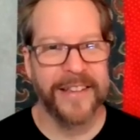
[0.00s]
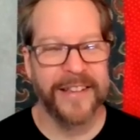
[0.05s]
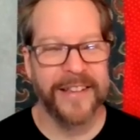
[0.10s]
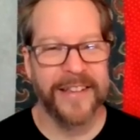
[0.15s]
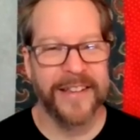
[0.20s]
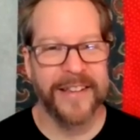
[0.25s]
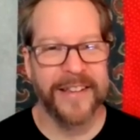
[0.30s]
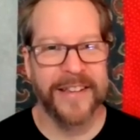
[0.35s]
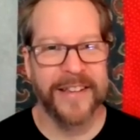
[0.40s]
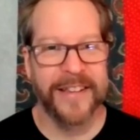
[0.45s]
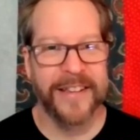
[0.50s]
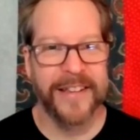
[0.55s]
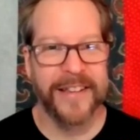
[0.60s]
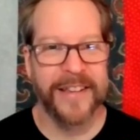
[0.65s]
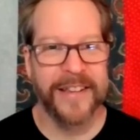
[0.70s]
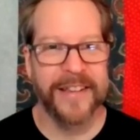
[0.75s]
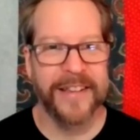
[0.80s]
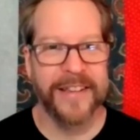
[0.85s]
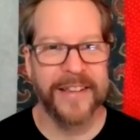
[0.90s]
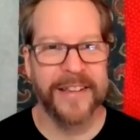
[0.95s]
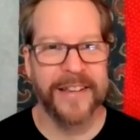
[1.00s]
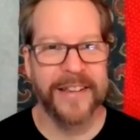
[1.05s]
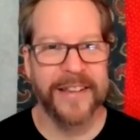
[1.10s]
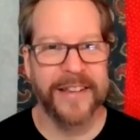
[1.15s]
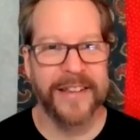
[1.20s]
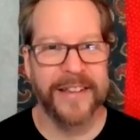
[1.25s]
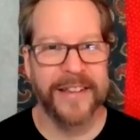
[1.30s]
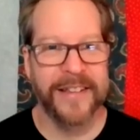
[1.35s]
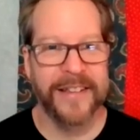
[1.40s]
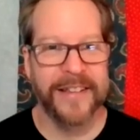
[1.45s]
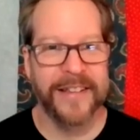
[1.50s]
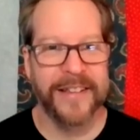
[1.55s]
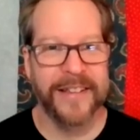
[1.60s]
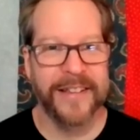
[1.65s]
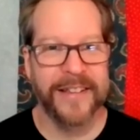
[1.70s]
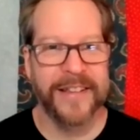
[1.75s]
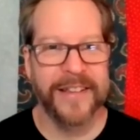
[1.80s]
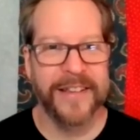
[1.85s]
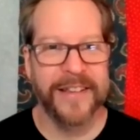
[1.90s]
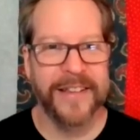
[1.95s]

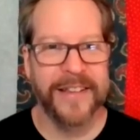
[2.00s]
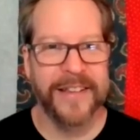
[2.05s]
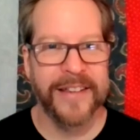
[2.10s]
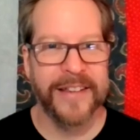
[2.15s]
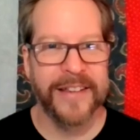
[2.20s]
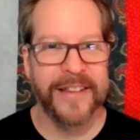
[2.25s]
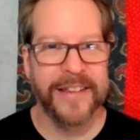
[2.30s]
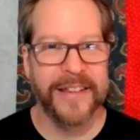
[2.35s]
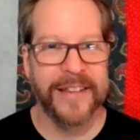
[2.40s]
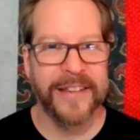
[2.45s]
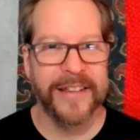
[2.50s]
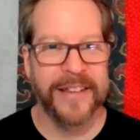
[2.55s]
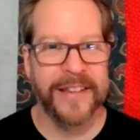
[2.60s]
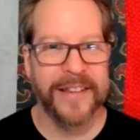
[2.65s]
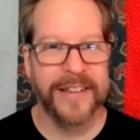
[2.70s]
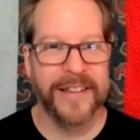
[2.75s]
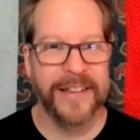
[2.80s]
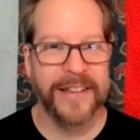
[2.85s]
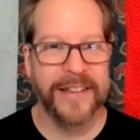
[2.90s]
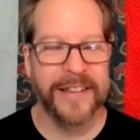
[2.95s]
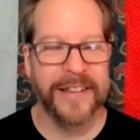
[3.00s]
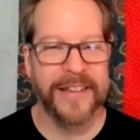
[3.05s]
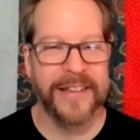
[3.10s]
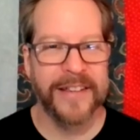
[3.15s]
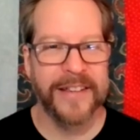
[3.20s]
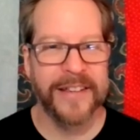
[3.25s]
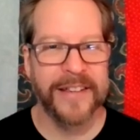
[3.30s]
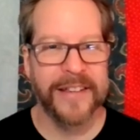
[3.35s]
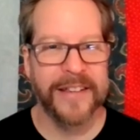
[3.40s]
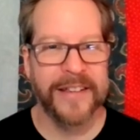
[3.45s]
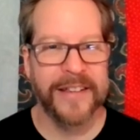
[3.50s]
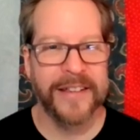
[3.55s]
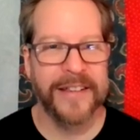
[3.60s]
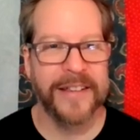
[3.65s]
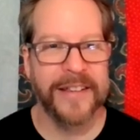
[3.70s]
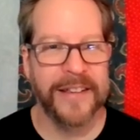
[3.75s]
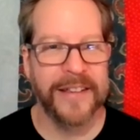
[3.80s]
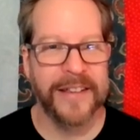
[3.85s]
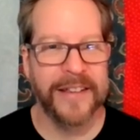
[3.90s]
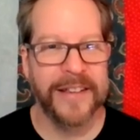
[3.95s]

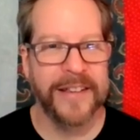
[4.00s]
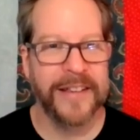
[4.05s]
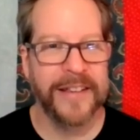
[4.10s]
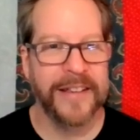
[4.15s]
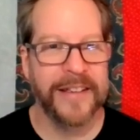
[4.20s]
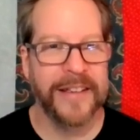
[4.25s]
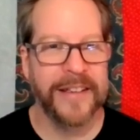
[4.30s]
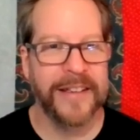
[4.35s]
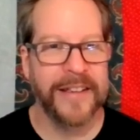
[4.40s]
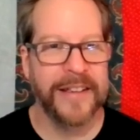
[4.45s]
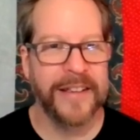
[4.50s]
The person shown says nothing.